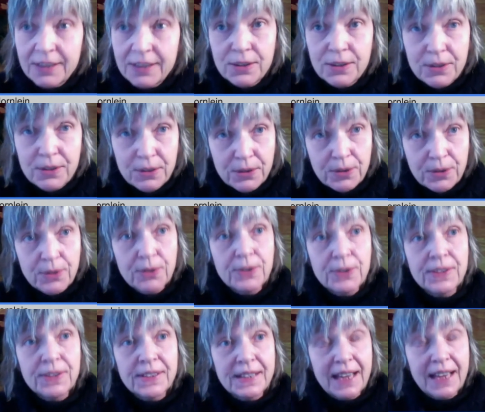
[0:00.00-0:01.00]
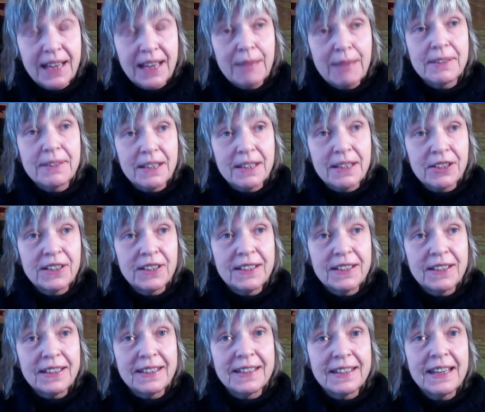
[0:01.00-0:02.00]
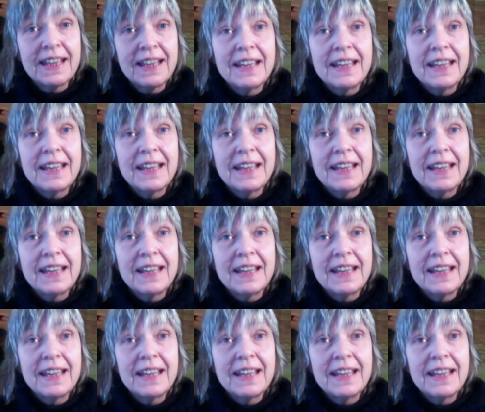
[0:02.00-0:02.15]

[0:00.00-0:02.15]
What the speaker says: to do Skype sessions.